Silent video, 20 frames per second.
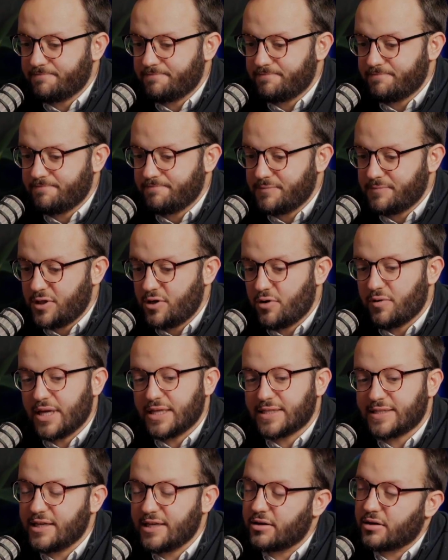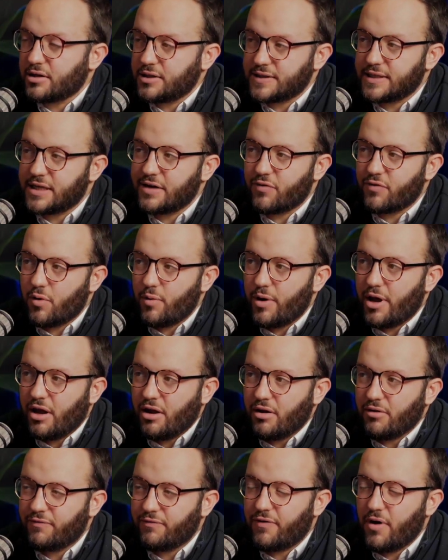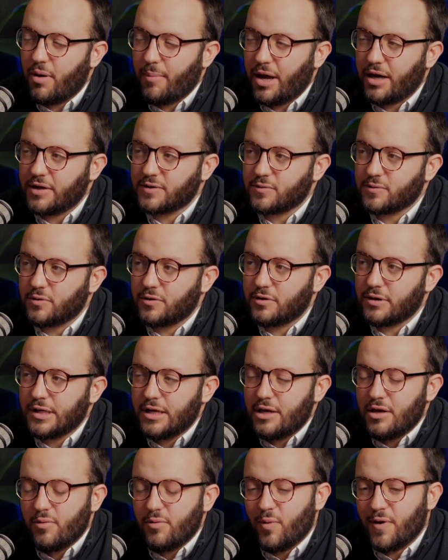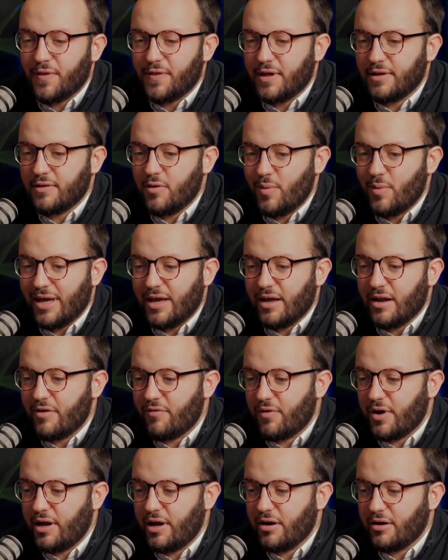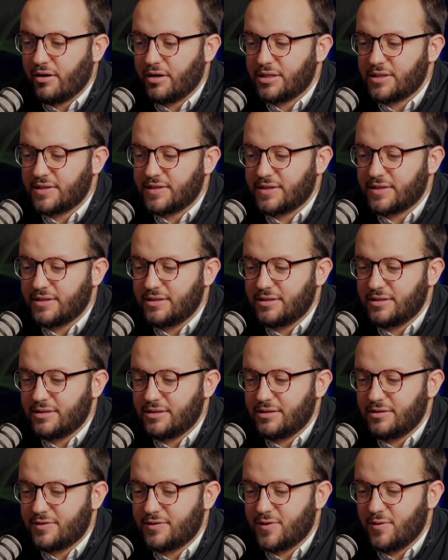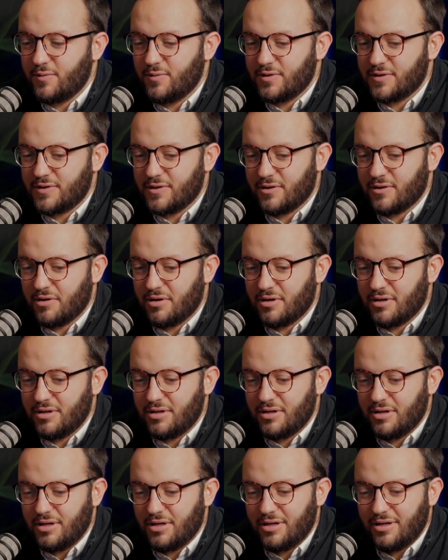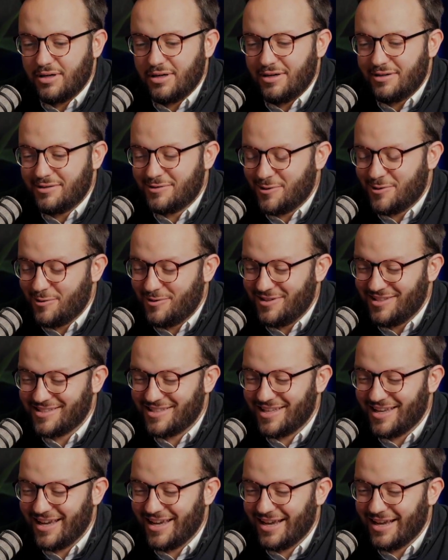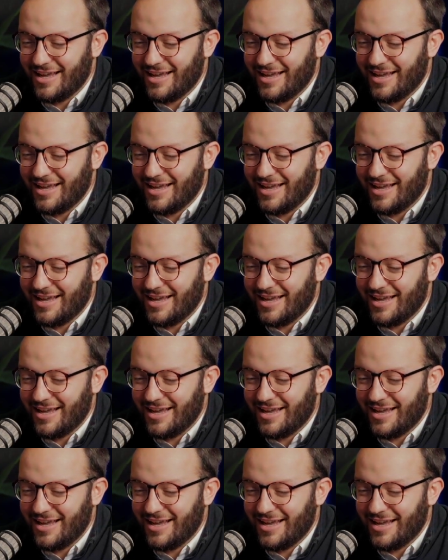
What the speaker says: they see there is a different way from high school. One thing that we get every year is students say,